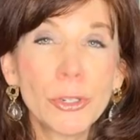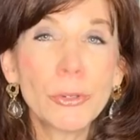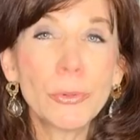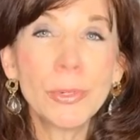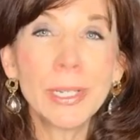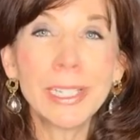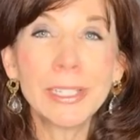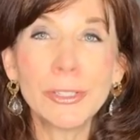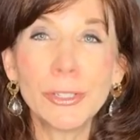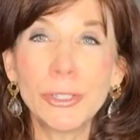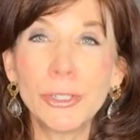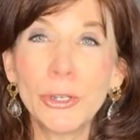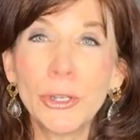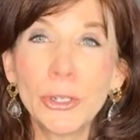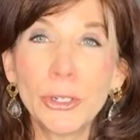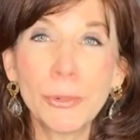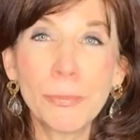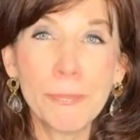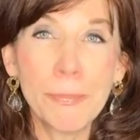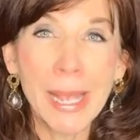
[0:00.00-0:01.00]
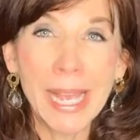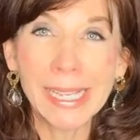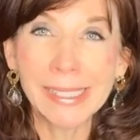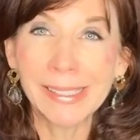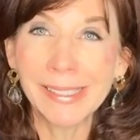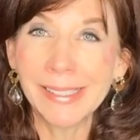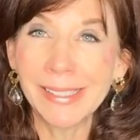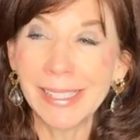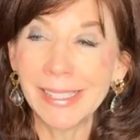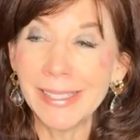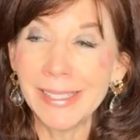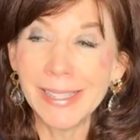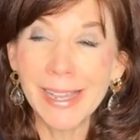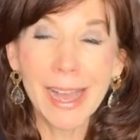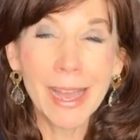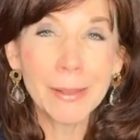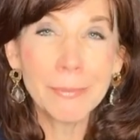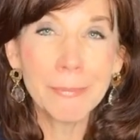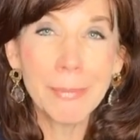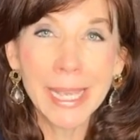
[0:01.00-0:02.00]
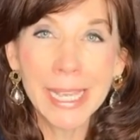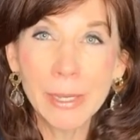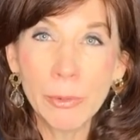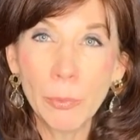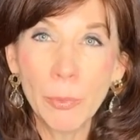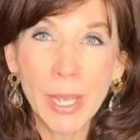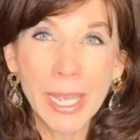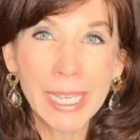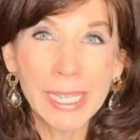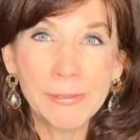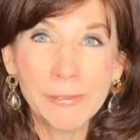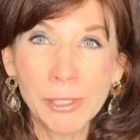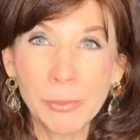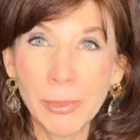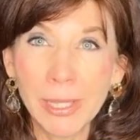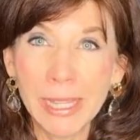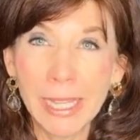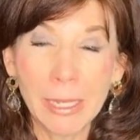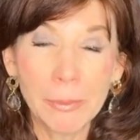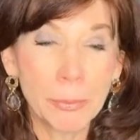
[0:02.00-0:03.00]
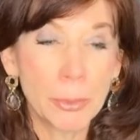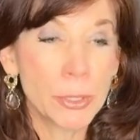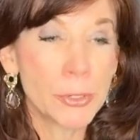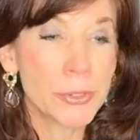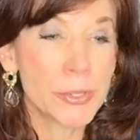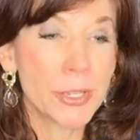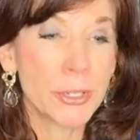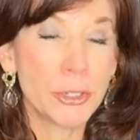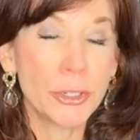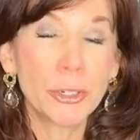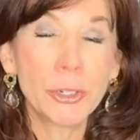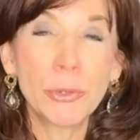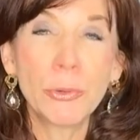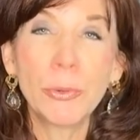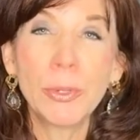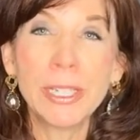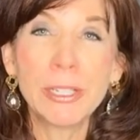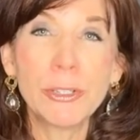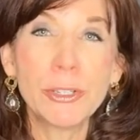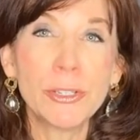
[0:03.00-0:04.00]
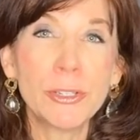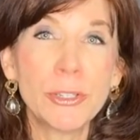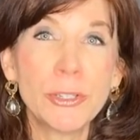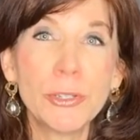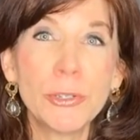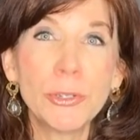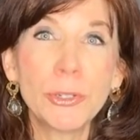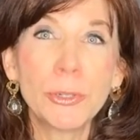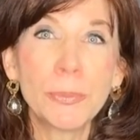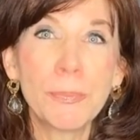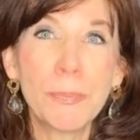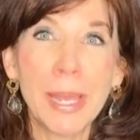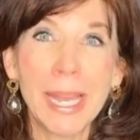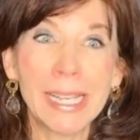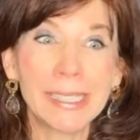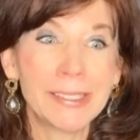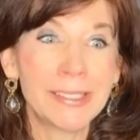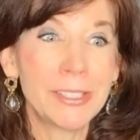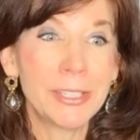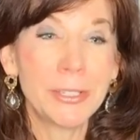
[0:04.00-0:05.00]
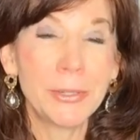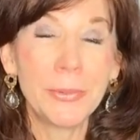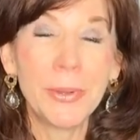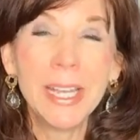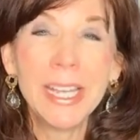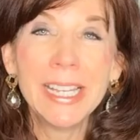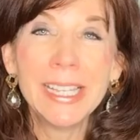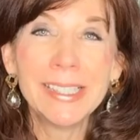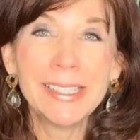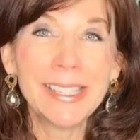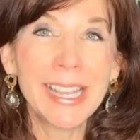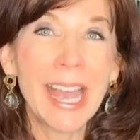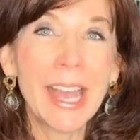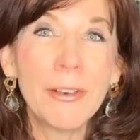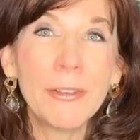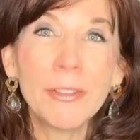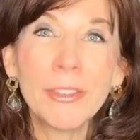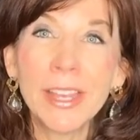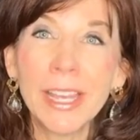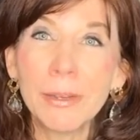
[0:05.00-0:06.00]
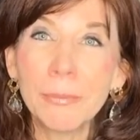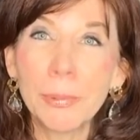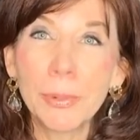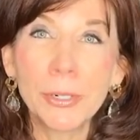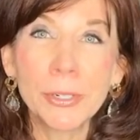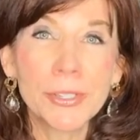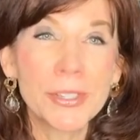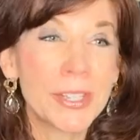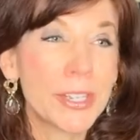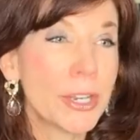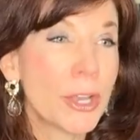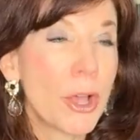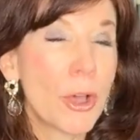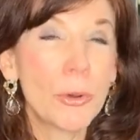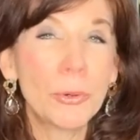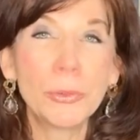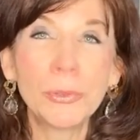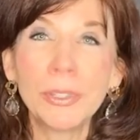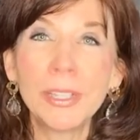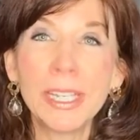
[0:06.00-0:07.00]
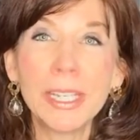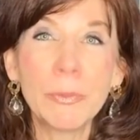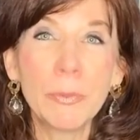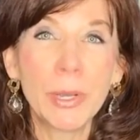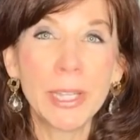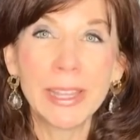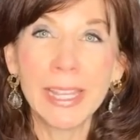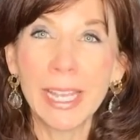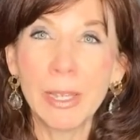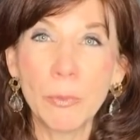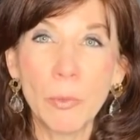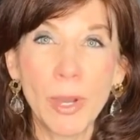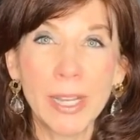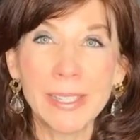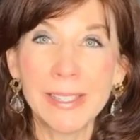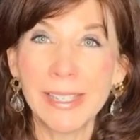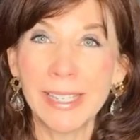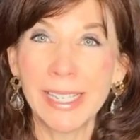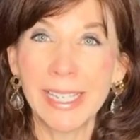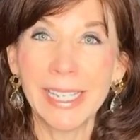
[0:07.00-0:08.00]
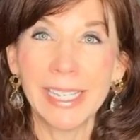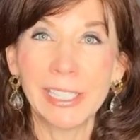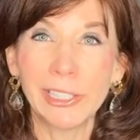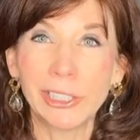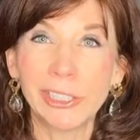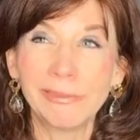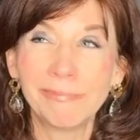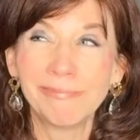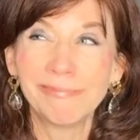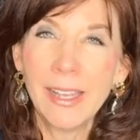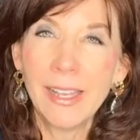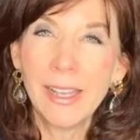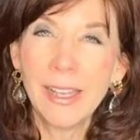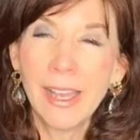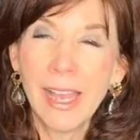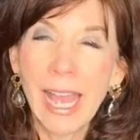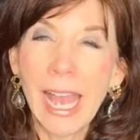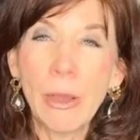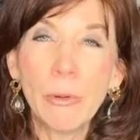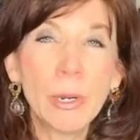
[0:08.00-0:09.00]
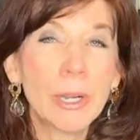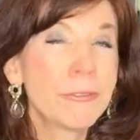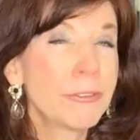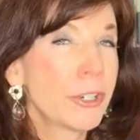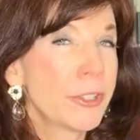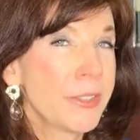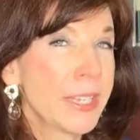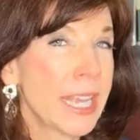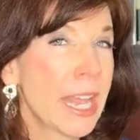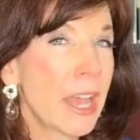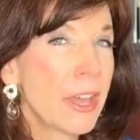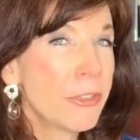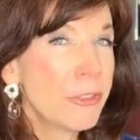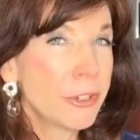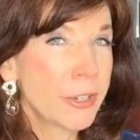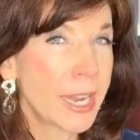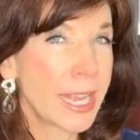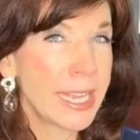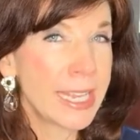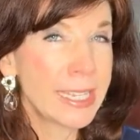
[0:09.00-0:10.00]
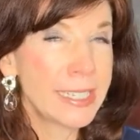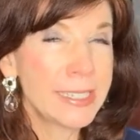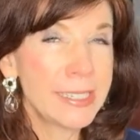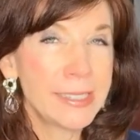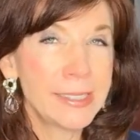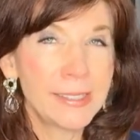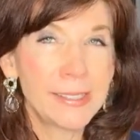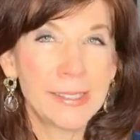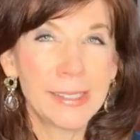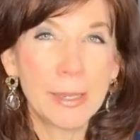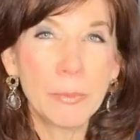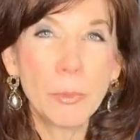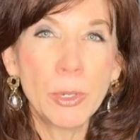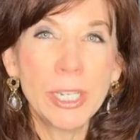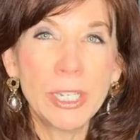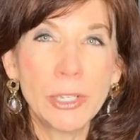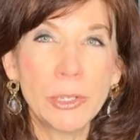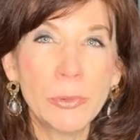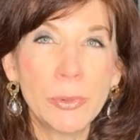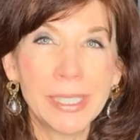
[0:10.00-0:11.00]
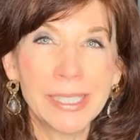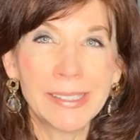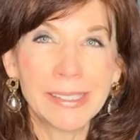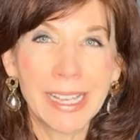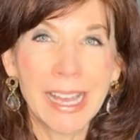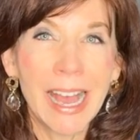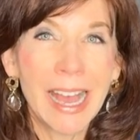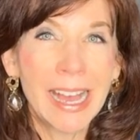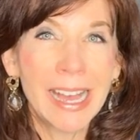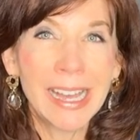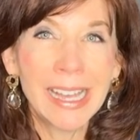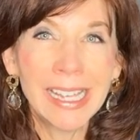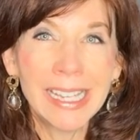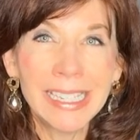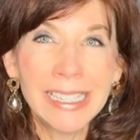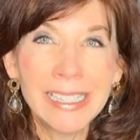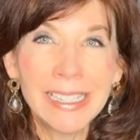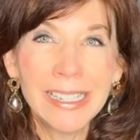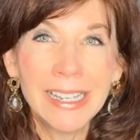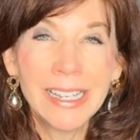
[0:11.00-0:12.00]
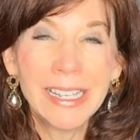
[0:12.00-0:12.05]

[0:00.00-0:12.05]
going to do your best to not make waves with that person. You're going to do your best to tell that person only what they want to hear. However, on the other hand, someone who is kind